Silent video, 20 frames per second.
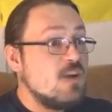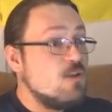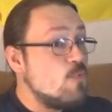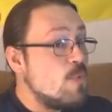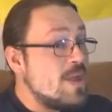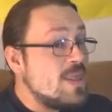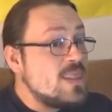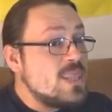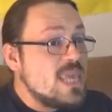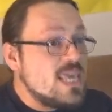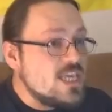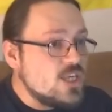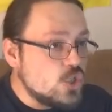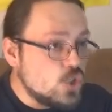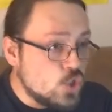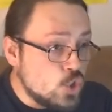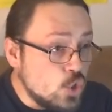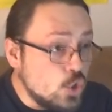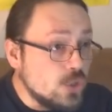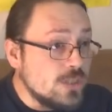when they
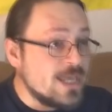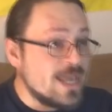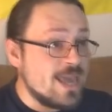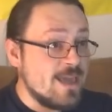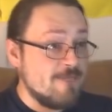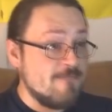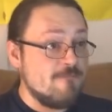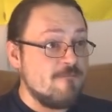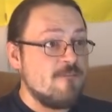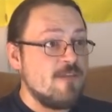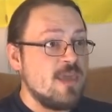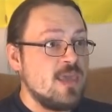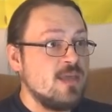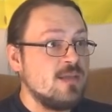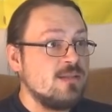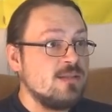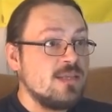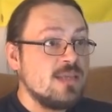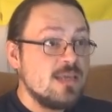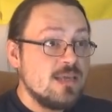should have
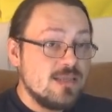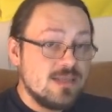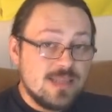failed,